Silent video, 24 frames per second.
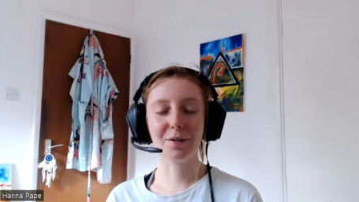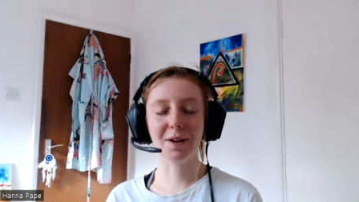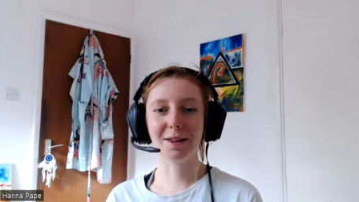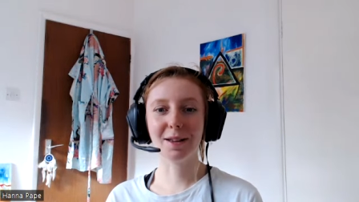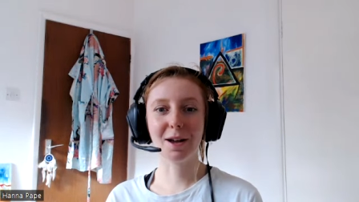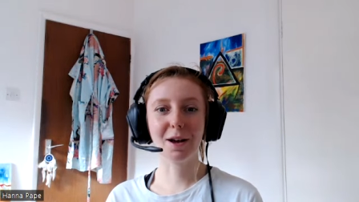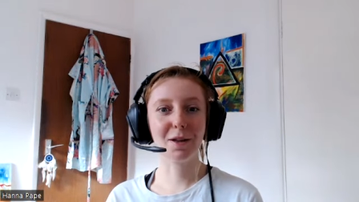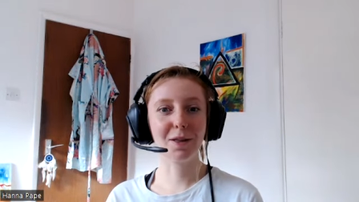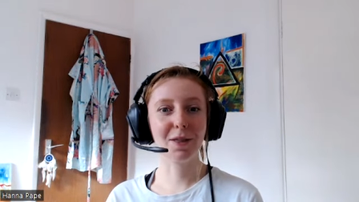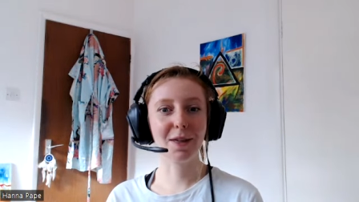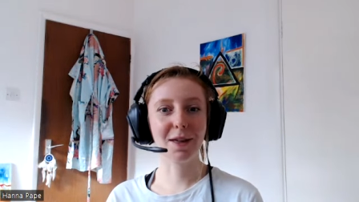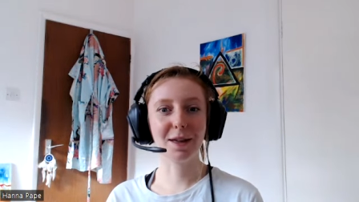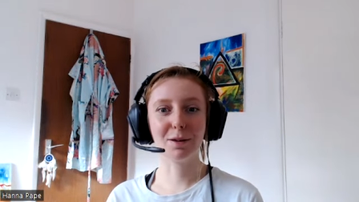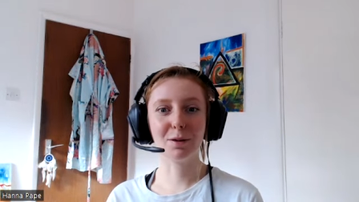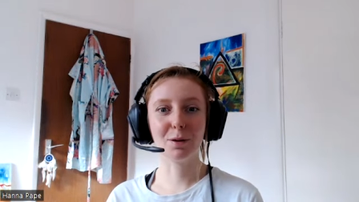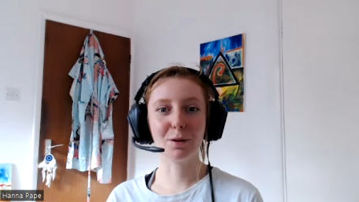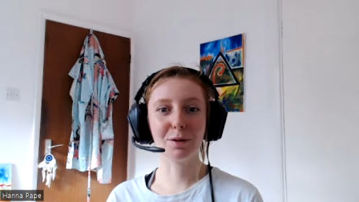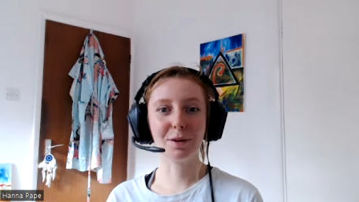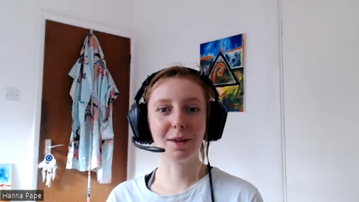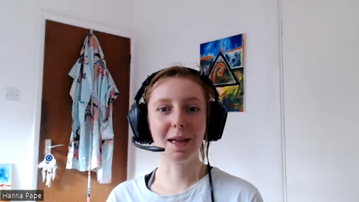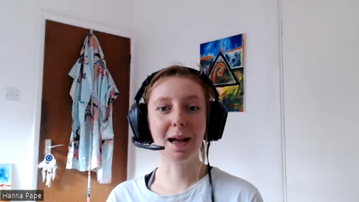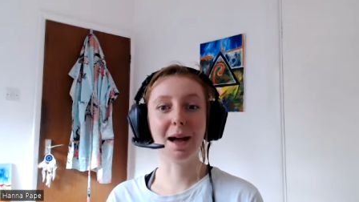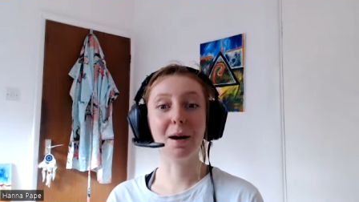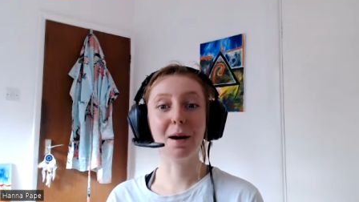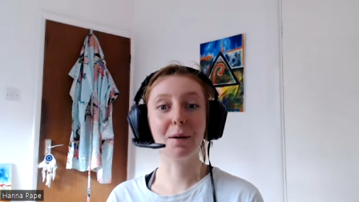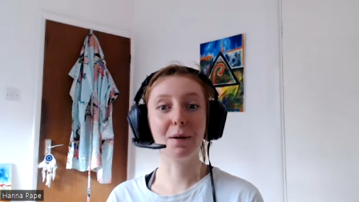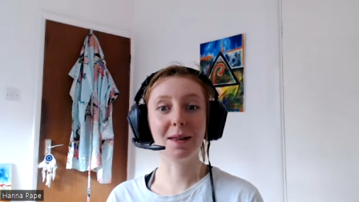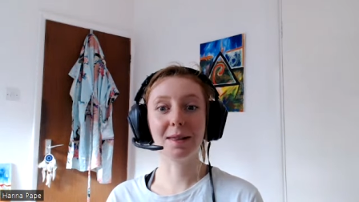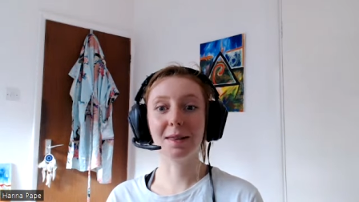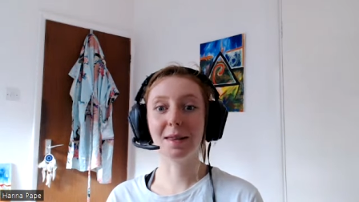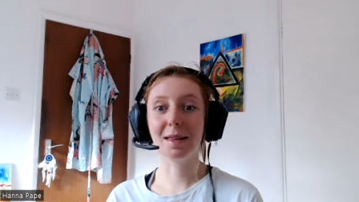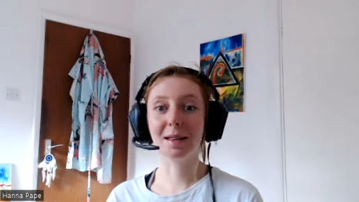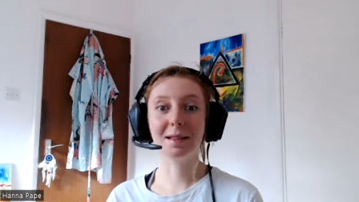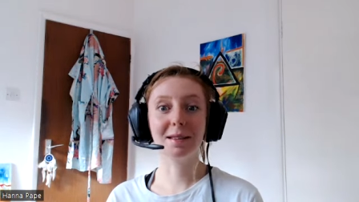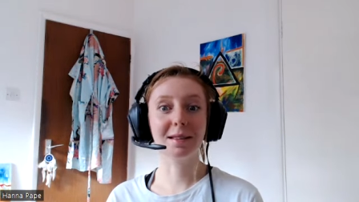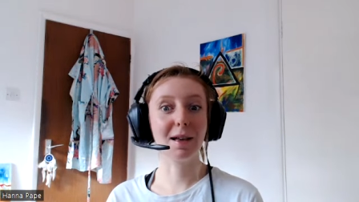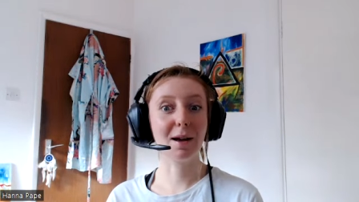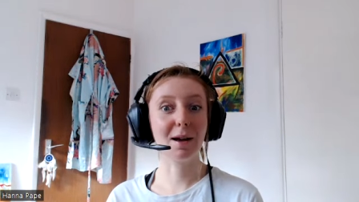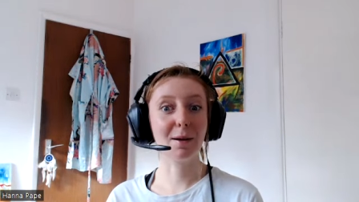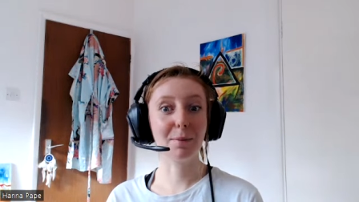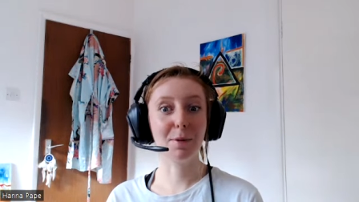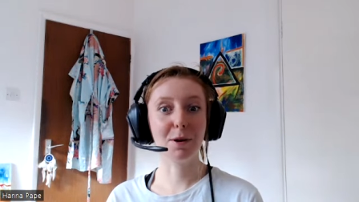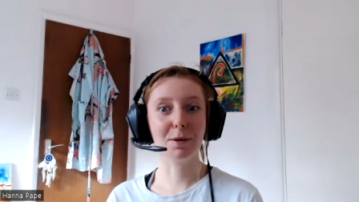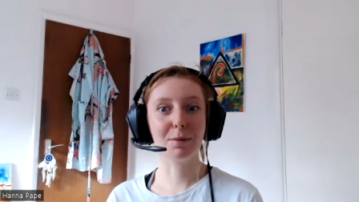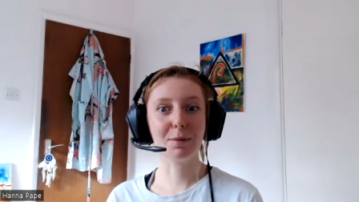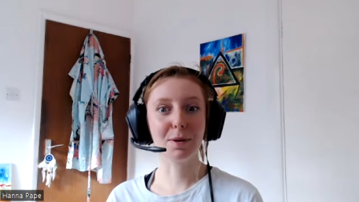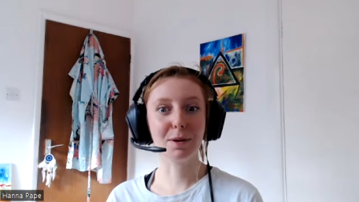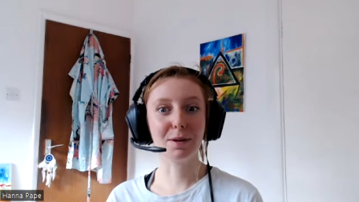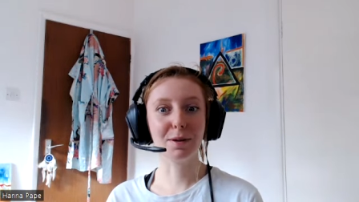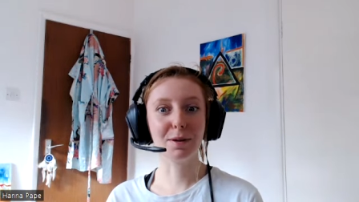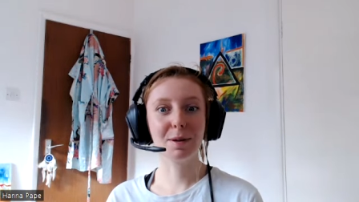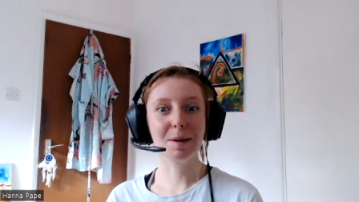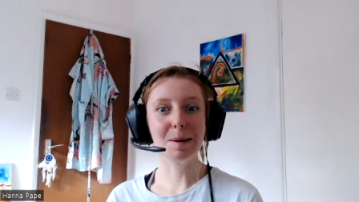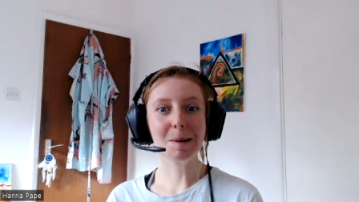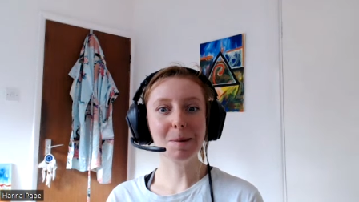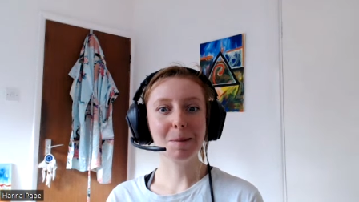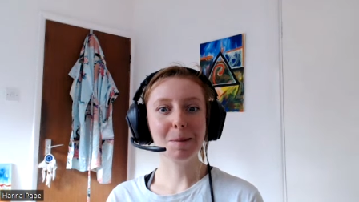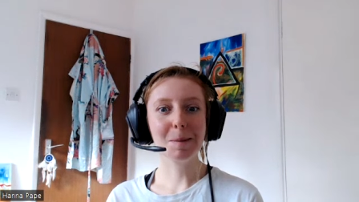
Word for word: and are they not now in this now moment?